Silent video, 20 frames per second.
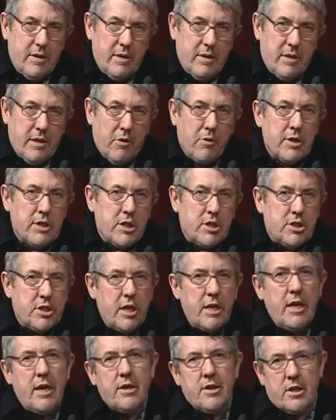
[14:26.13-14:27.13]
There is a
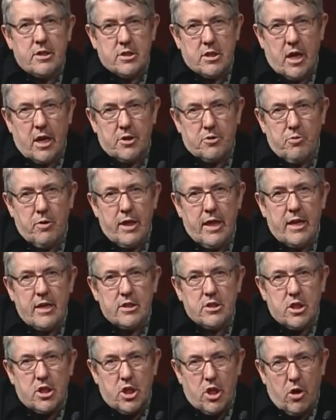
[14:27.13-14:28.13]
city in this country that is
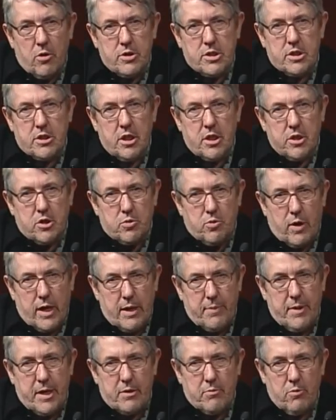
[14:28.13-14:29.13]
close to the twenty
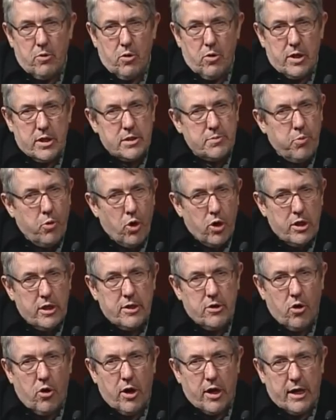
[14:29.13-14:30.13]
minute rule. It's Portland,
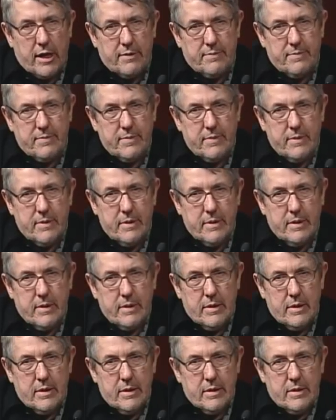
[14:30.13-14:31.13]
Oregon.
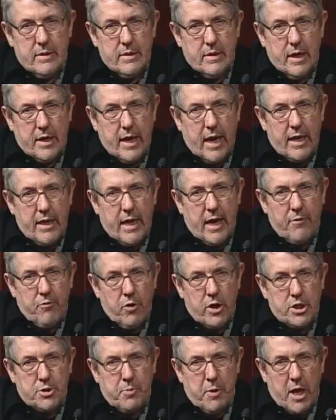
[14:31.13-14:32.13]
Again, they have
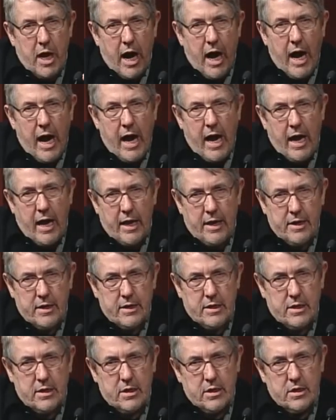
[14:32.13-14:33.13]
reached
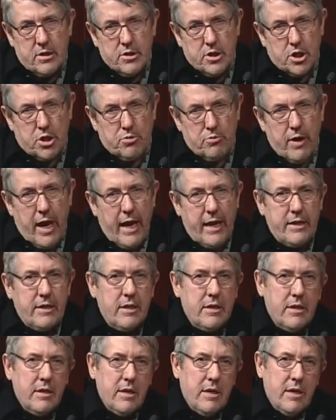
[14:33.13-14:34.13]
beyond to create
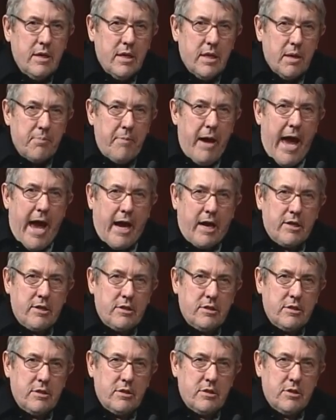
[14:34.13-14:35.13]
the
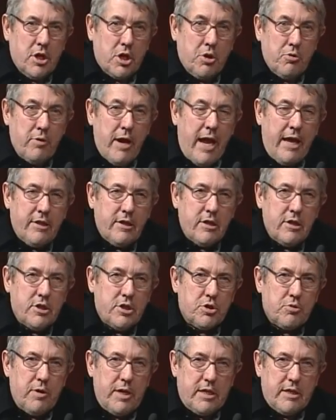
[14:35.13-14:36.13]
max, to create the
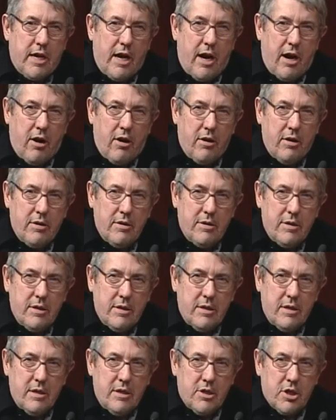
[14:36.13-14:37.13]
streetcar,
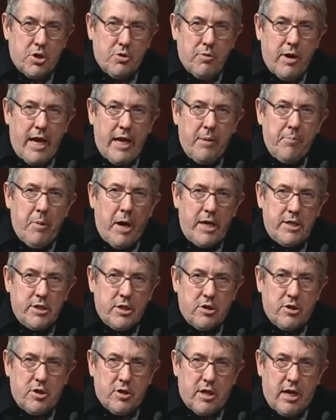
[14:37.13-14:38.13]
to create a
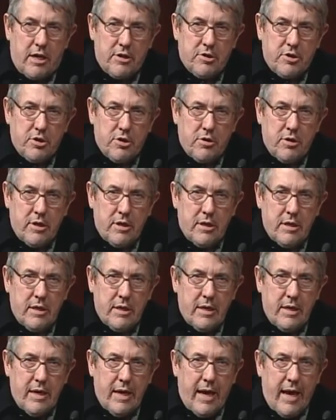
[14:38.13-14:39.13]
bicycle culture
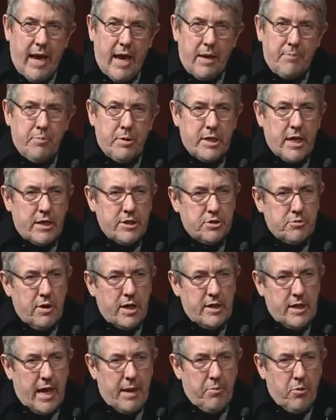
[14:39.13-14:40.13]
and pedestrian
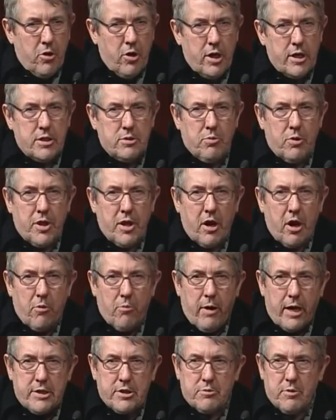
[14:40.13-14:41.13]
neighborhoods where there are
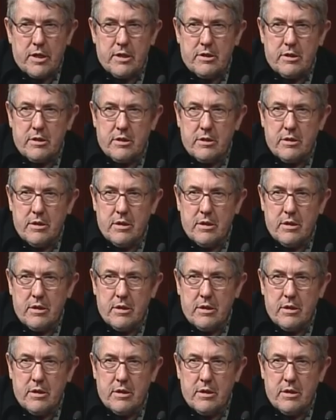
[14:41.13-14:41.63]
restaurants,